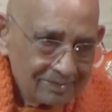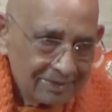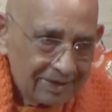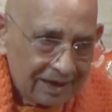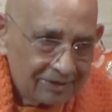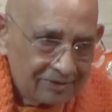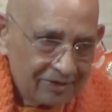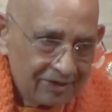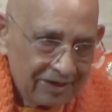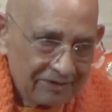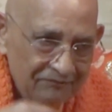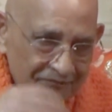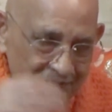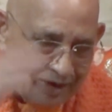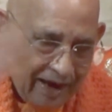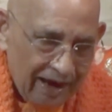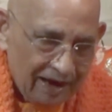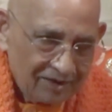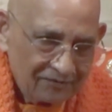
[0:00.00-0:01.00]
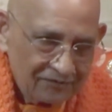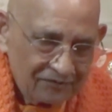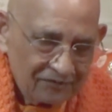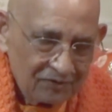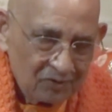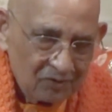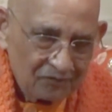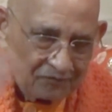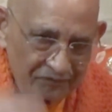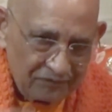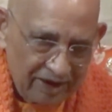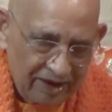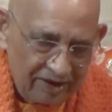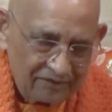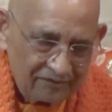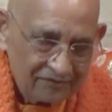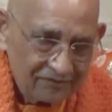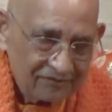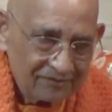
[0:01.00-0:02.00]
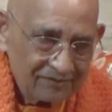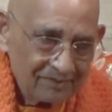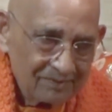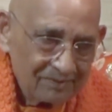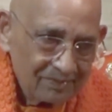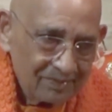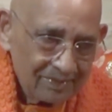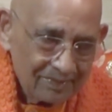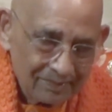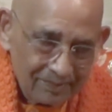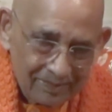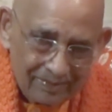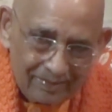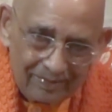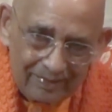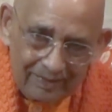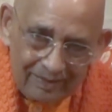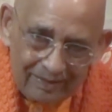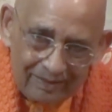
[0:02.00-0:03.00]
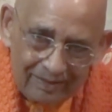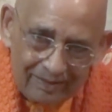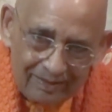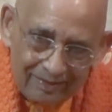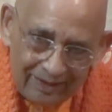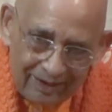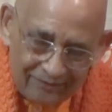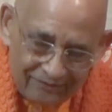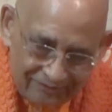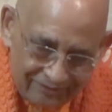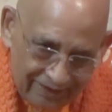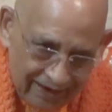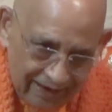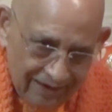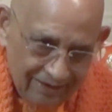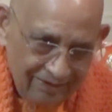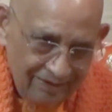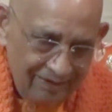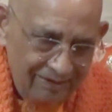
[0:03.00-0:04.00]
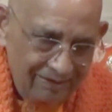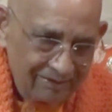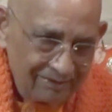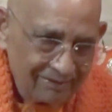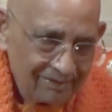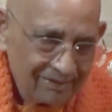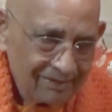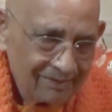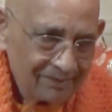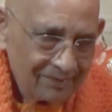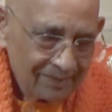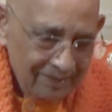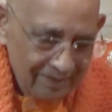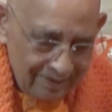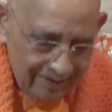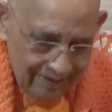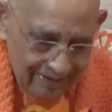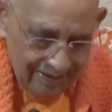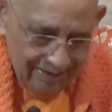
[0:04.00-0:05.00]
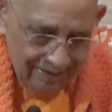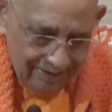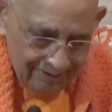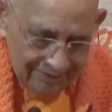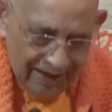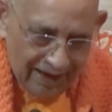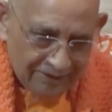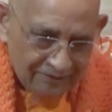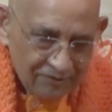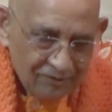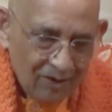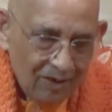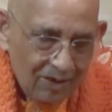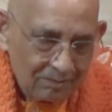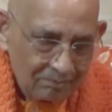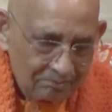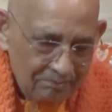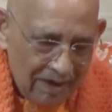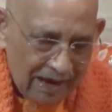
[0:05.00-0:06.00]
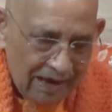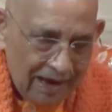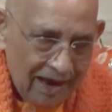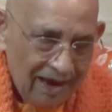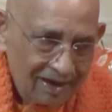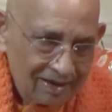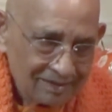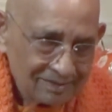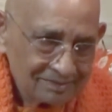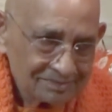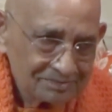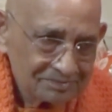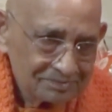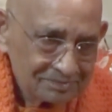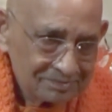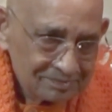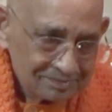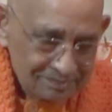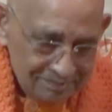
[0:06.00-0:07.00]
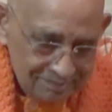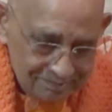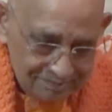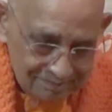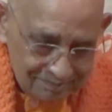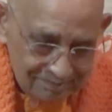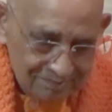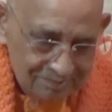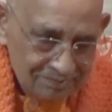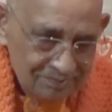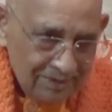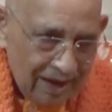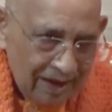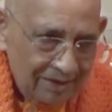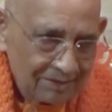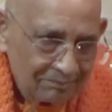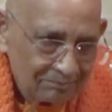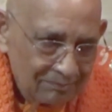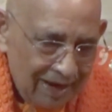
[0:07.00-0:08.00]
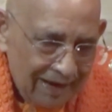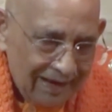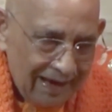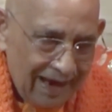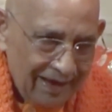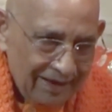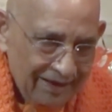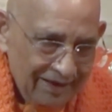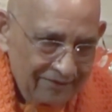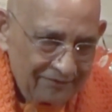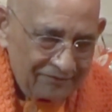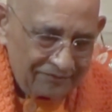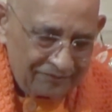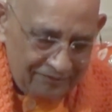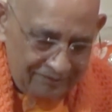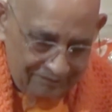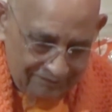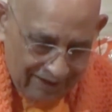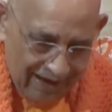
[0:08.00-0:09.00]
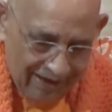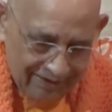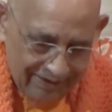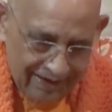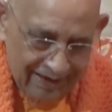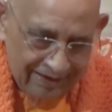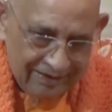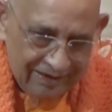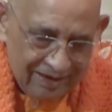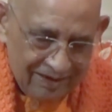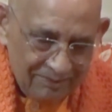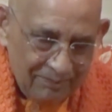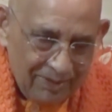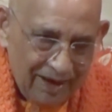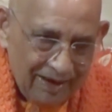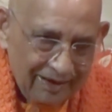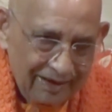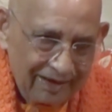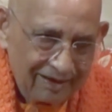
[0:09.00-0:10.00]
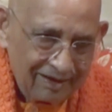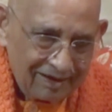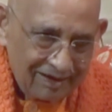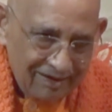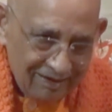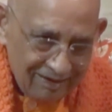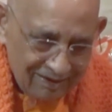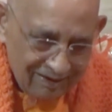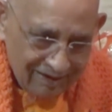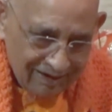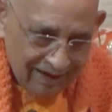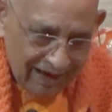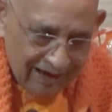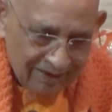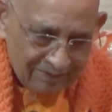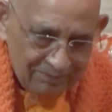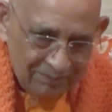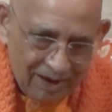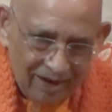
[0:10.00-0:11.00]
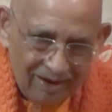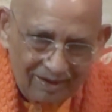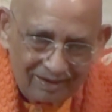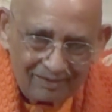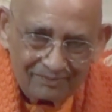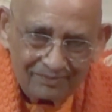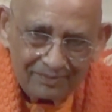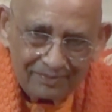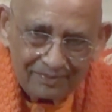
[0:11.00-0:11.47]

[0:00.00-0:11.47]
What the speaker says: that refracts your face. The second, that's called mala. And mala is targeted by karma.